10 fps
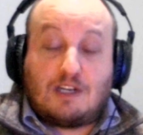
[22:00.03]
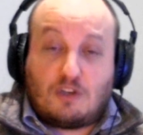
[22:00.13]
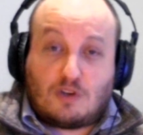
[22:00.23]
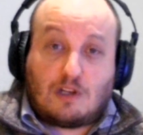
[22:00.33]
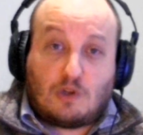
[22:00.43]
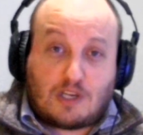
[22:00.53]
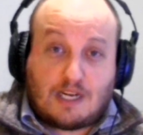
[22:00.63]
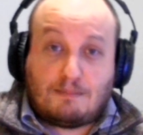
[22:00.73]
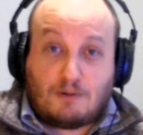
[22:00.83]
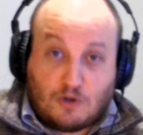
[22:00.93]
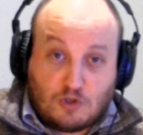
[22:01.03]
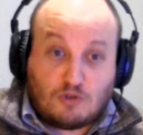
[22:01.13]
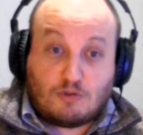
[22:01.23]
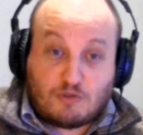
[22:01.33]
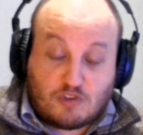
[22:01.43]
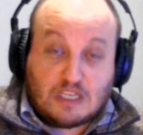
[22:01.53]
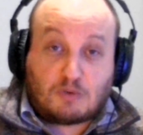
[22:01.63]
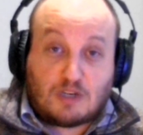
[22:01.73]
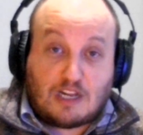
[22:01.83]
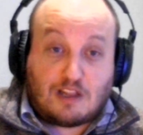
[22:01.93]
You can look it up on YouTube.
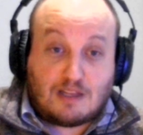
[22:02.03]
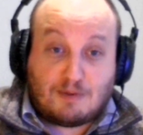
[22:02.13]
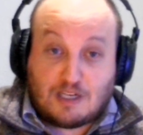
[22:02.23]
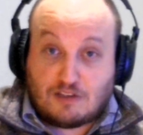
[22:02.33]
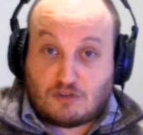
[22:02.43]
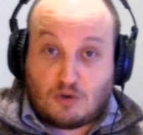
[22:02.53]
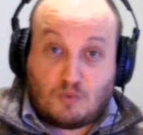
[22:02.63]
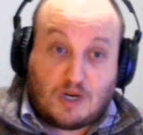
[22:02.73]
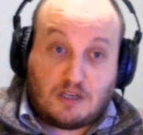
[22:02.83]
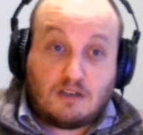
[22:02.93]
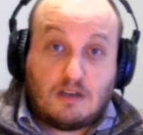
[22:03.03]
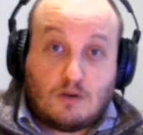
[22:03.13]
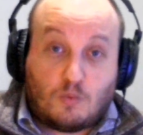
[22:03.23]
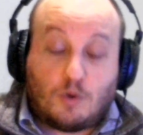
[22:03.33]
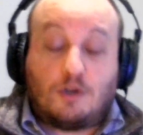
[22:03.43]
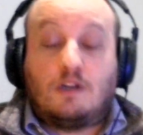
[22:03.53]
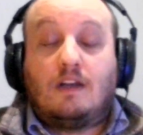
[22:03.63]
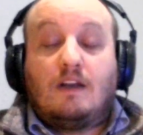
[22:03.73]
Secret Unlimited. It's all one word.